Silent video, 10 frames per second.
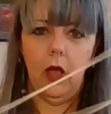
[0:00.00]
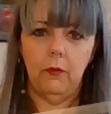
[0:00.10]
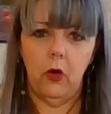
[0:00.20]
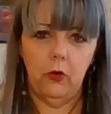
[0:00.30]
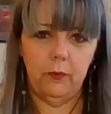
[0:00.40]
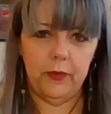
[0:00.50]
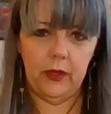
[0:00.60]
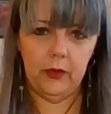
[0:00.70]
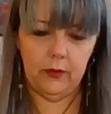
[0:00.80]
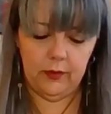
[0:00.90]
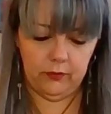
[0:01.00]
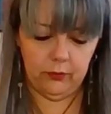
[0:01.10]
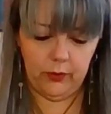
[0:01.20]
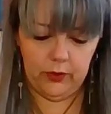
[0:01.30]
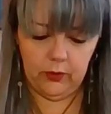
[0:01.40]
I'm hoping
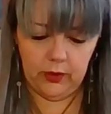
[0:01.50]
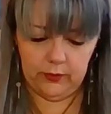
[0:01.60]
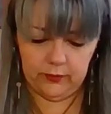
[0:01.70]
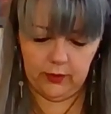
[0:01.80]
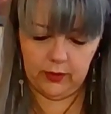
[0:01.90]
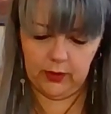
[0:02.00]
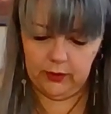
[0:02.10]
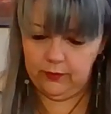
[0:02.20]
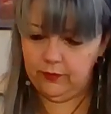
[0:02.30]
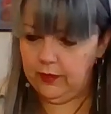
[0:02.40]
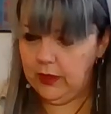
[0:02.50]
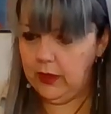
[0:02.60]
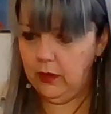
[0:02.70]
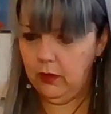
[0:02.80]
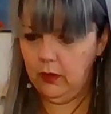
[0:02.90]
this way you guys can kind of
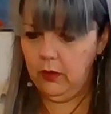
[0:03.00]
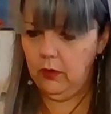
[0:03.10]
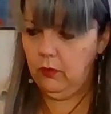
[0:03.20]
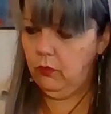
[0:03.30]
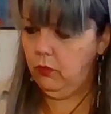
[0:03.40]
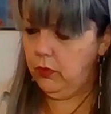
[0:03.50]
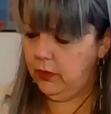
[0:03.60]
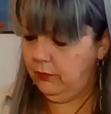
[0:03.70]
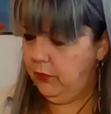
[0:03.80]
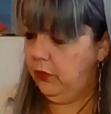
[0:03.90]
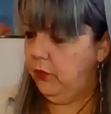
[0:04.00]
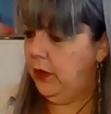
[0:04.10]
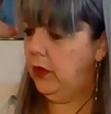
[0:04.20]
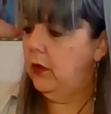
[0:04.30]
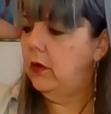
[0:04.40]
see what I'm
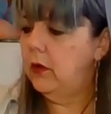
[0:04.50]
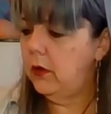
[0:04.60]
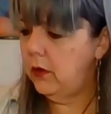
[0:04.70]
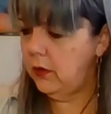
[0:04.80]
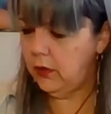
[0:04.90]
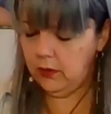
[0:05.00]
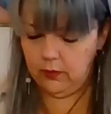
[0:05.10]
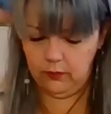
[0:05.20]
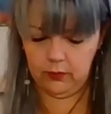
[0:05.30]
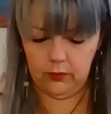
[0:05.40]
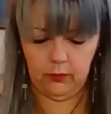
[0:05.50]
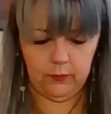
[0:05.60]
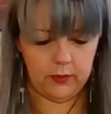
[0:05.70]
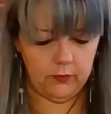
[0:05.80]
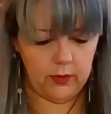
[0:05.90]
doing. All right, there, I'm going to
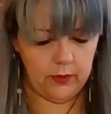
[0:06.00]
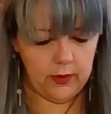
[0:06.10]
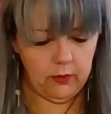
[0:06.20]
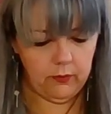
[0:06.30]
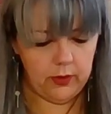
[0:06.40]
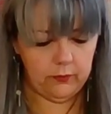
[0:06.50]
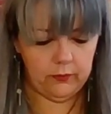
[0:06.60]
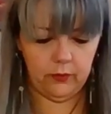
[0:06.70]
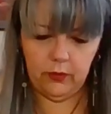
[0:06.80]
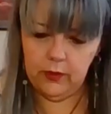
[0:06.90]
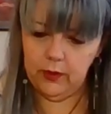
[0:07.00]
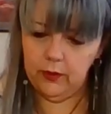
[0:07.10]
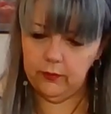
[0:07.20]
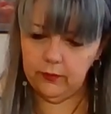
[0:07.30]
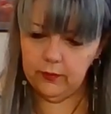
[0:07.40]
loop it around that way. So
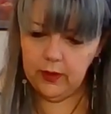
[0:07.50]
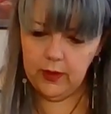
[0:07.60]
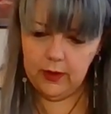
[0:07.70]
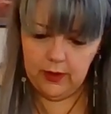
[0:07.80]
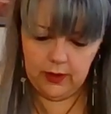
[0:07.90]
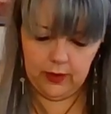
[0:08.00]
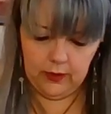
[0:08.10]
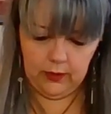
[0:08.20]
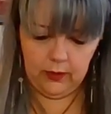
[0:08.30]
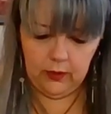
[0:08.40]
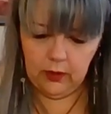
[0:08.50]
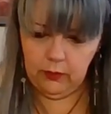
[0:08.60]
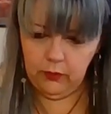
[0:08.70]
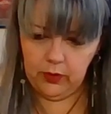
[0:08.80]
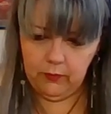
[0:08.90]
this, and then
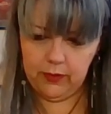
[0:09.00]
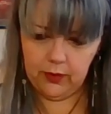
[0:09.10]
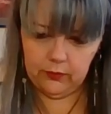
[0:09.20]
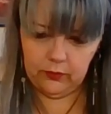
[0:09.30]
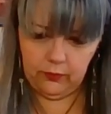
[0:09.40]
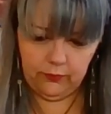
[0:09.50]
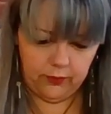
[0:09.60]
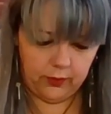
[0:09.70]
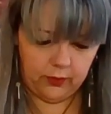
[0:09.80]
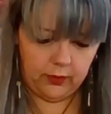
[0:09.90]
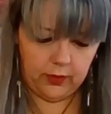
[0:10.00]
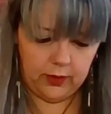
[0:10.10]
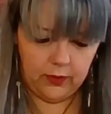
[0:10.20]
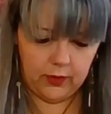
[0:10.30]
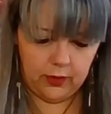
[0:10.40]
I bring it back so far,
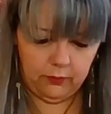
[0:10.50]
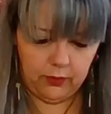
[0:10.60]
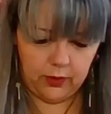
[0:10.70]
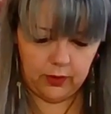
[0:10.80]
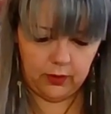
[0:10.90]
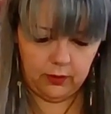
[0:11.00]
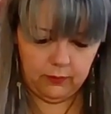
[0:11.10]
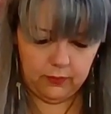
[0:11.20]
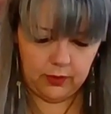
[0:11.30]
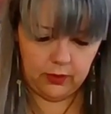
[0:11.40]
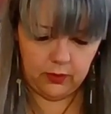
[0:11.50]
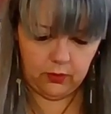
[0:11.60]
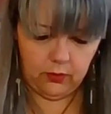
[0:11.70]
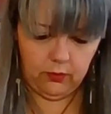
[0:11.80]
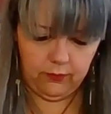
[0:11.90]
and then I bring it up
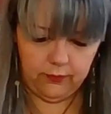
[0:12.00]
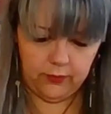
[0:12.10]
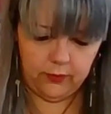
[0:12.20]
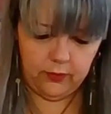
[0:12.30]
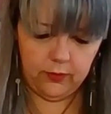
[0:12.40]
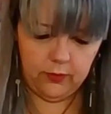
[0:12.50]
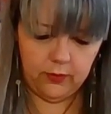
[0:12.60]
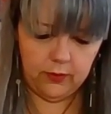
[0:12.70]
and over,